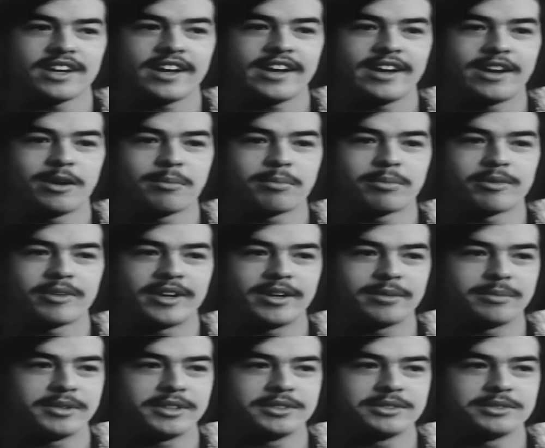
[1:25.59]
I help
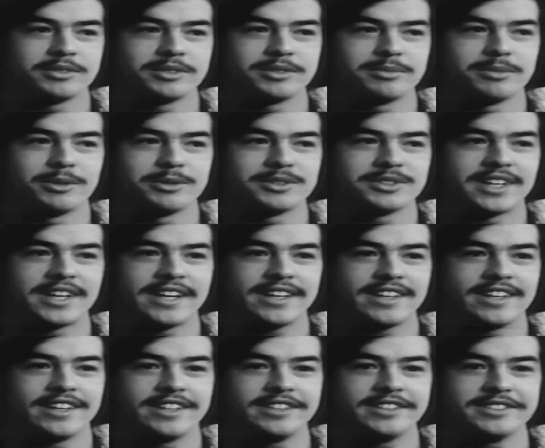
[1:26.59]
around by doing the most I
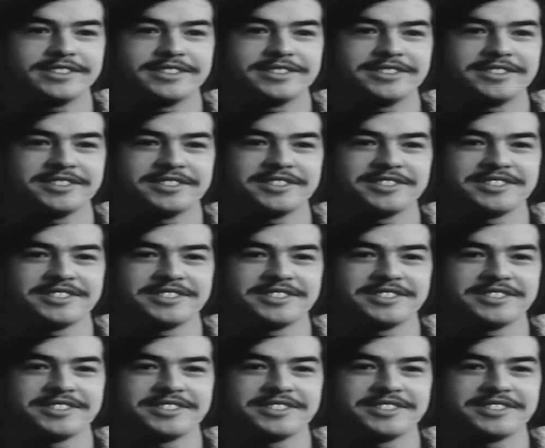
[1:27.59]
can. And